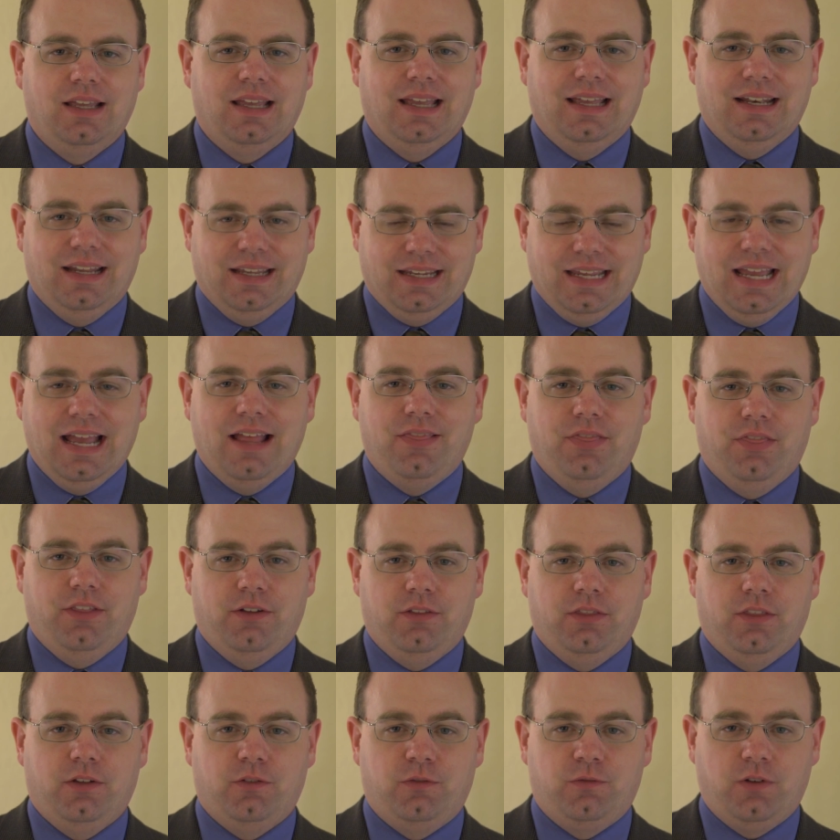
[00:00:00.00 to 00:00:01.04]
And again,
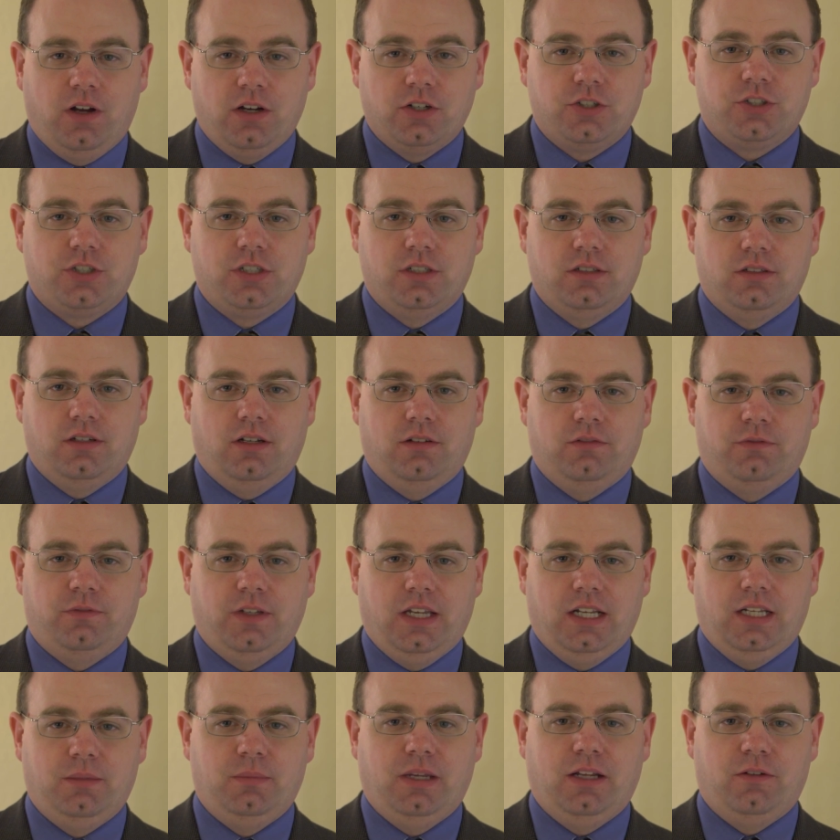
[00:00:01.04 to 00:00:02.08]
the function of
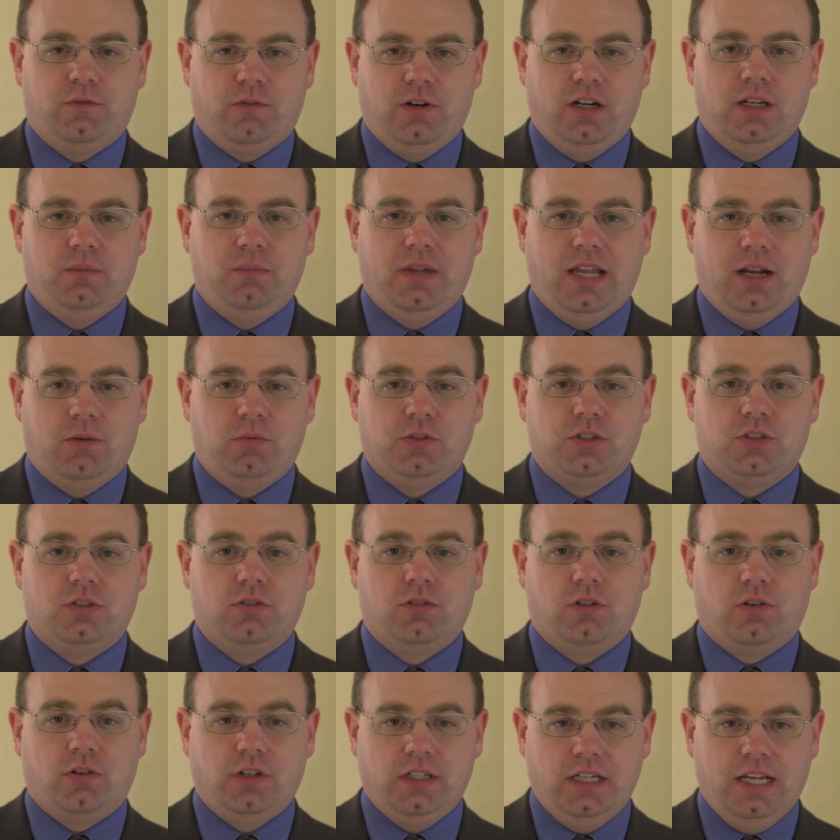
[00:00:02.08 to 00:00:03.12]
Fannie Mae and Freddie Mac was to
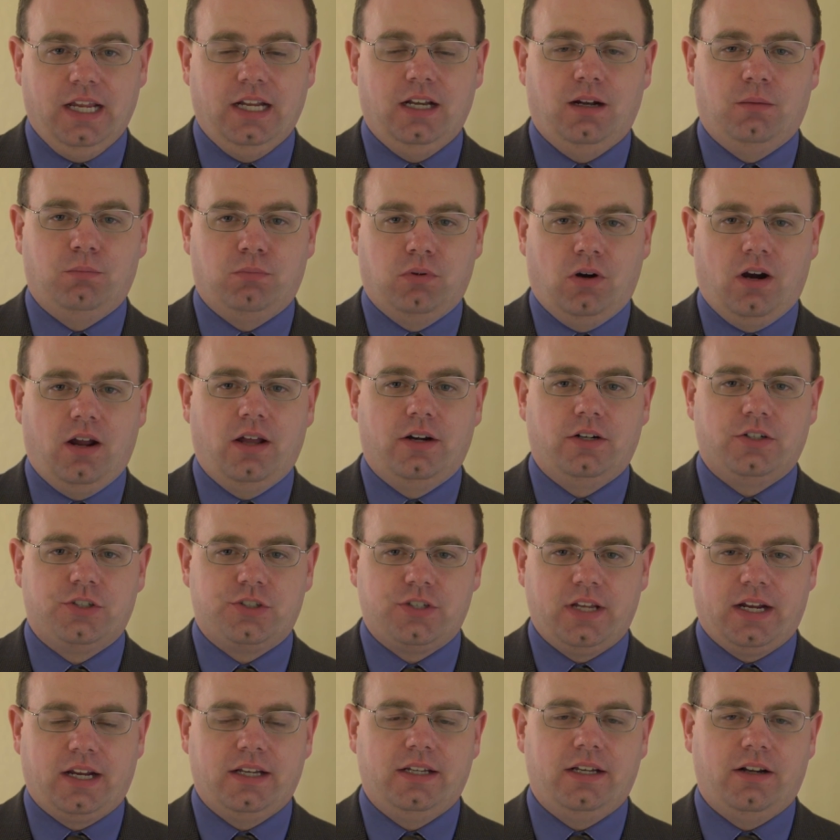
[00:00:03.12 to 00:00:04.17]
create a broader
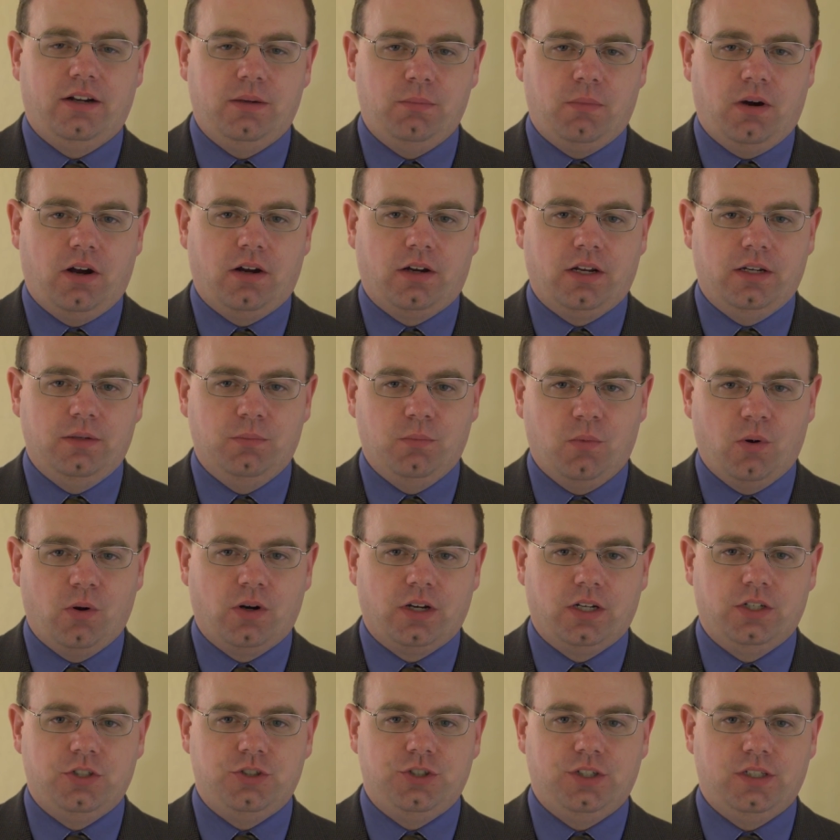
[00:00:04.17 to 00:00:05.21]
secondary market in
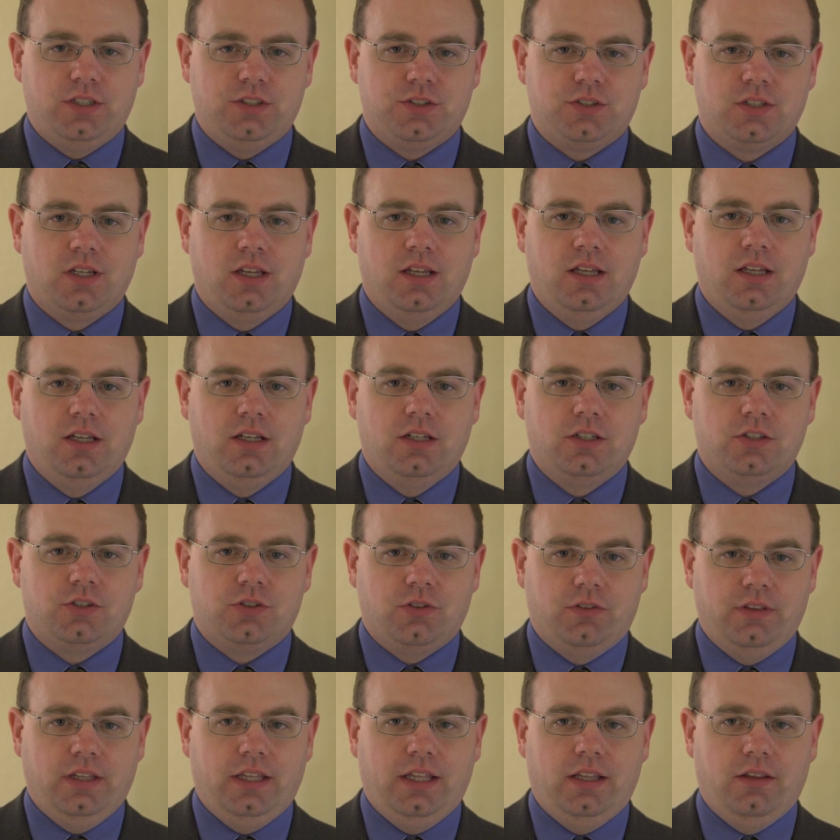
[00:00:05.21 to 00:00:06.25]
mortgages
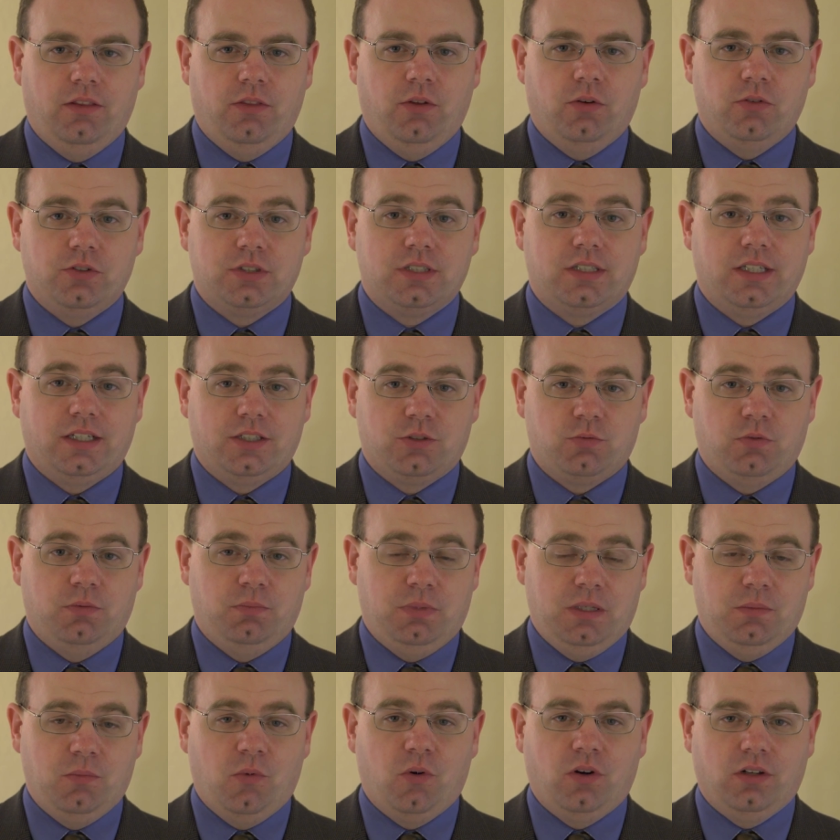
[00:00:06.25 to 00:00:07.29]
so that those things would
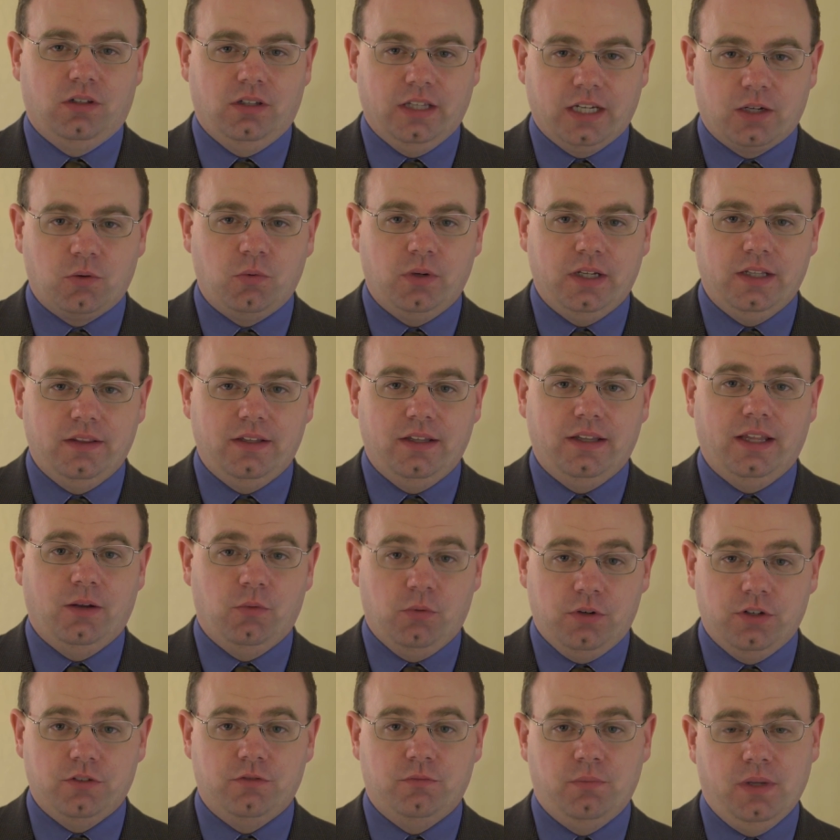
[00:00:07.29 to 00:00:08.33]
be more liquid than they
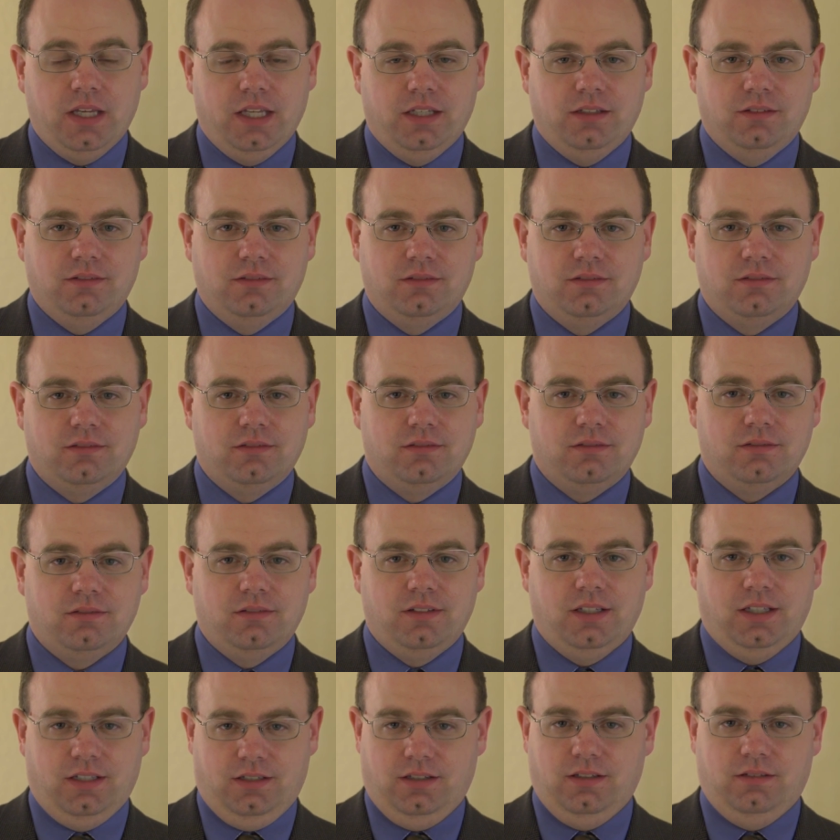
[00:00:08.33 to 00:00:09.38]
would have been
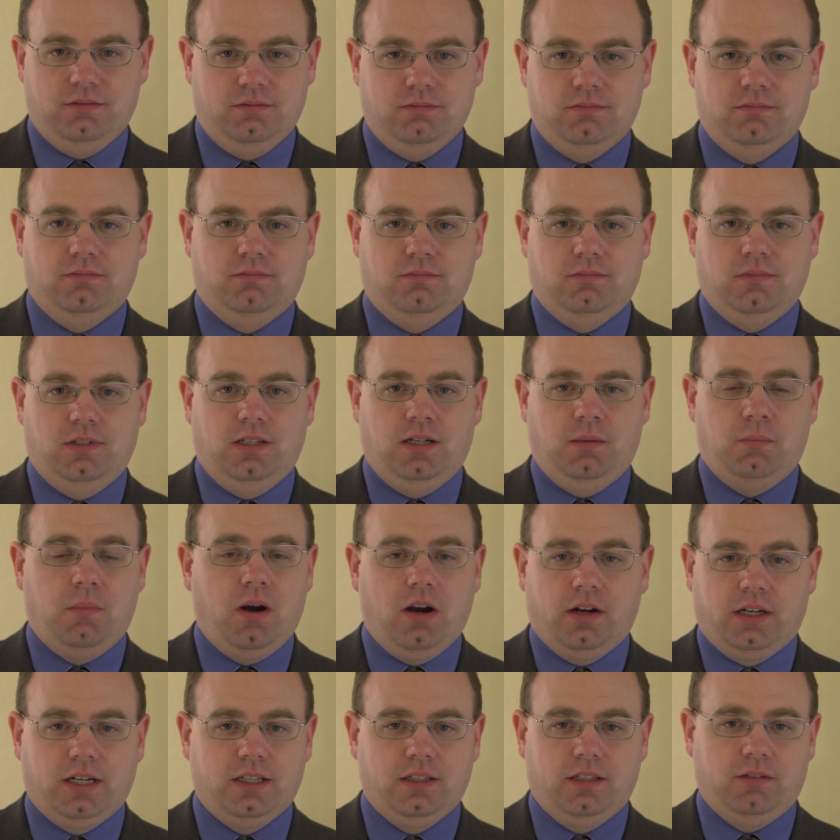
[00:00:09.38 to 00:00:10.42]
in a
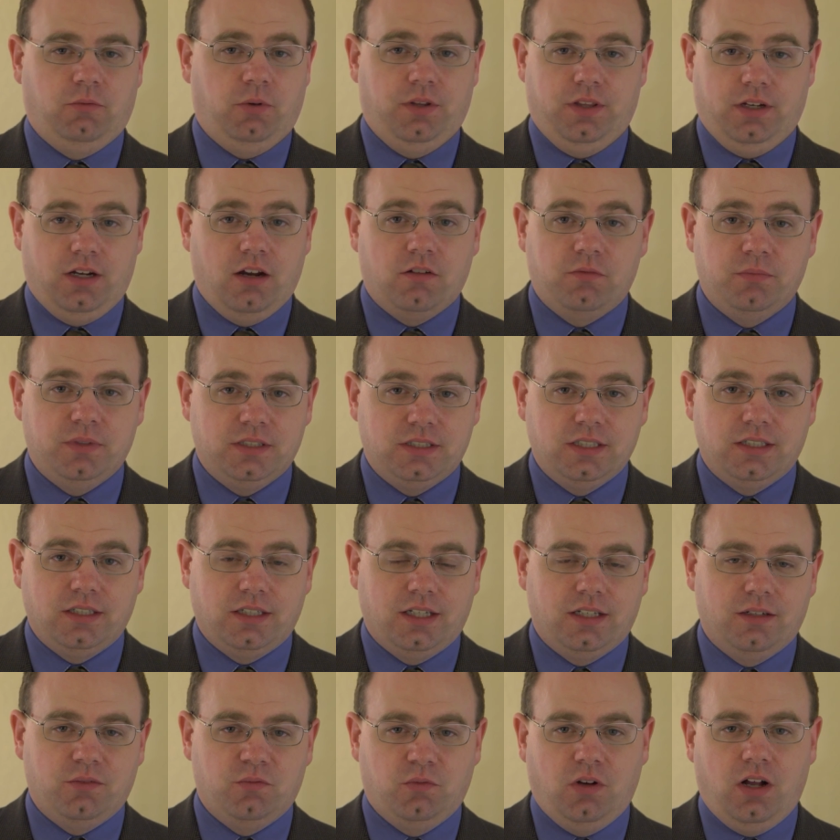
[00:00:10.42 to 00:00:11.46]
market where the government didn't
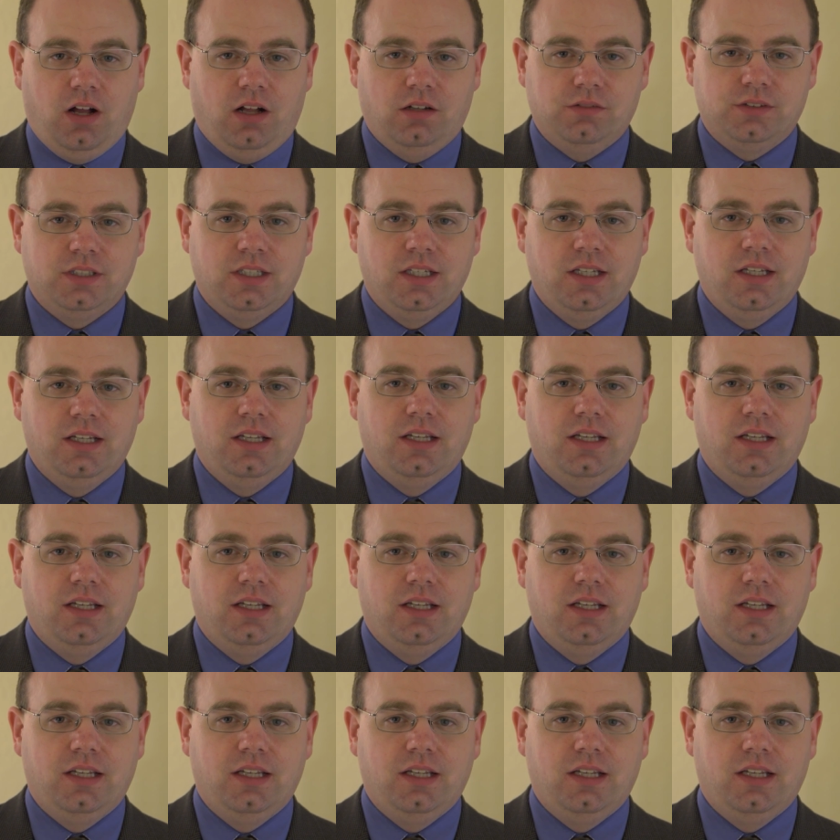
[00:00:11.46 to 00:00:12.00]
get involved.